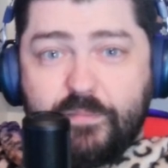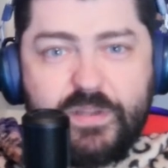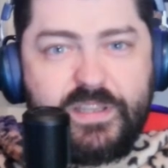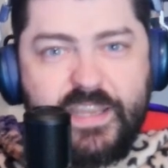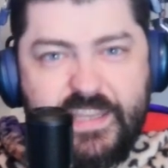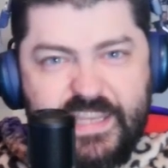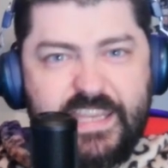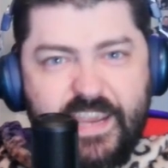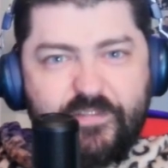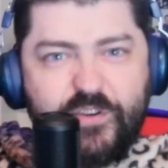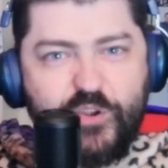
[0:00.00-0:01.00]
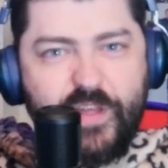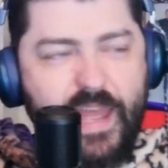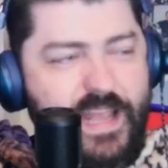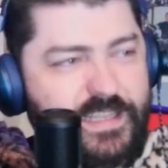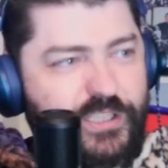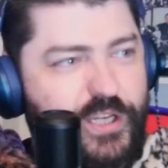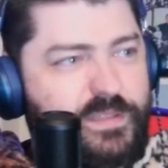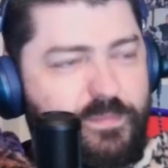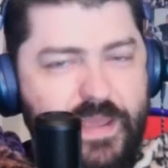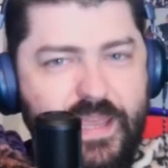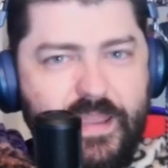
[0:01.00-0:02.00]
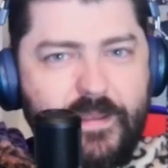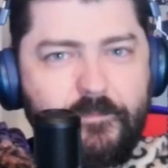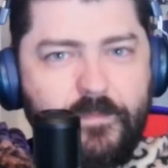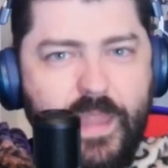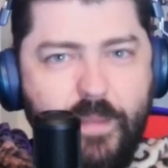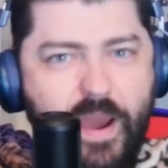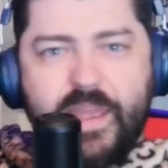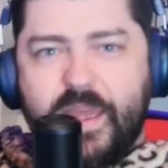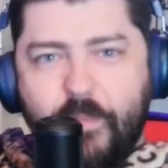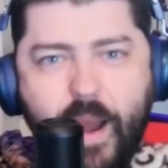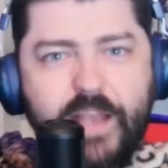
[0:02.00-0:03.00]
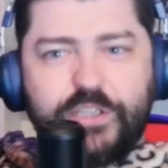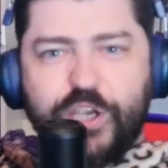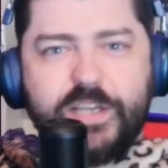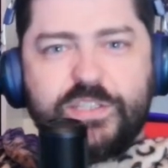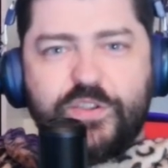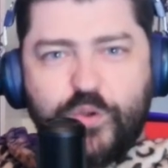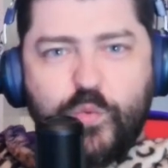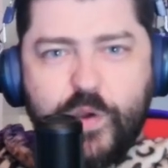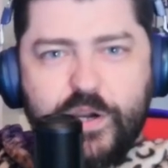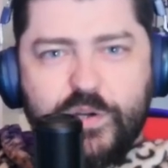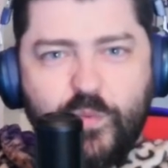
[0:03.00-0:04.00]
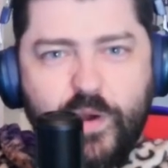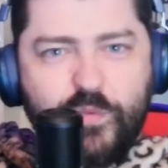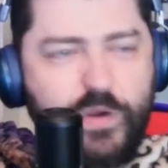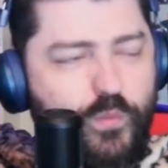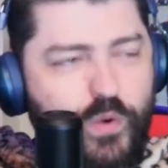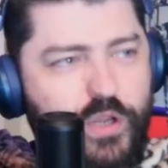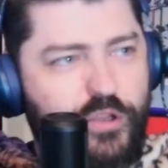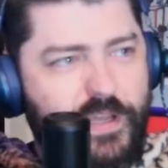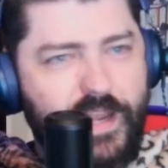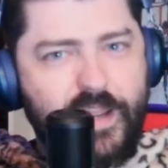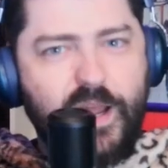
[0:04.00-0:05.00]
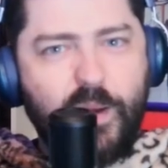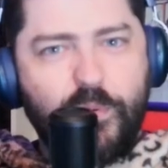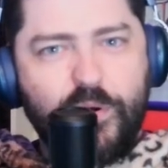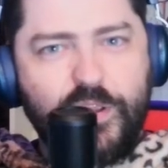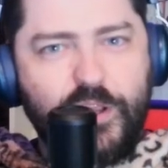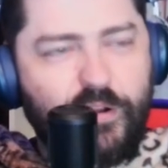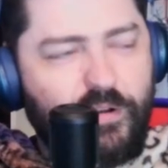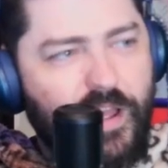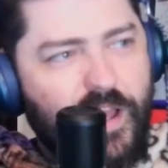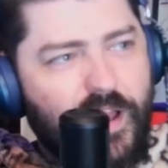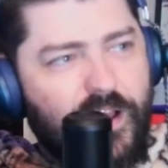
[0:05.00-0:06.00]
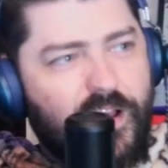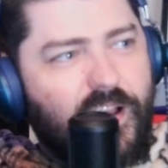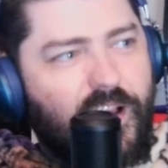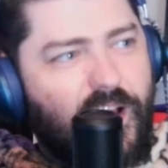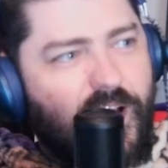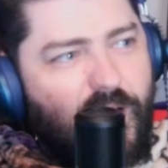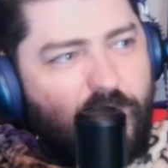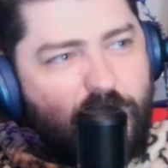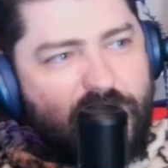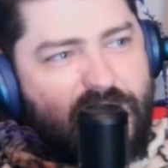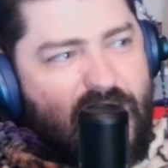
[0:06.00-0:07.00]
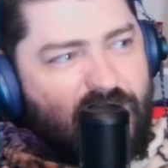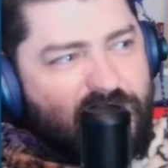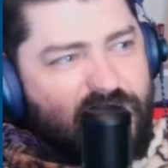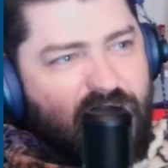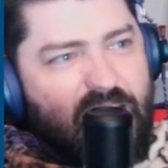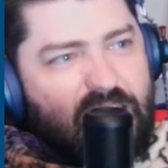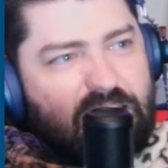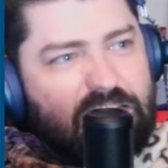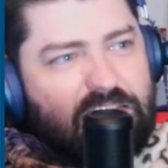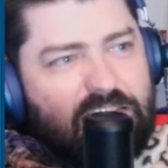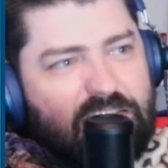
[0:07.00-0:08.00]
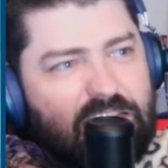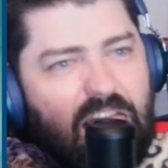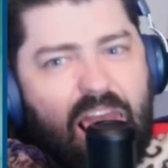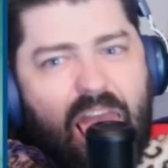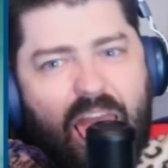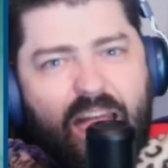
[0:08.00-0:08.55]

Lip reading: But do you ever do that? Is it just me? Am I just the weird one where you look at a couple and you go, I wonder what that looks like? Ah.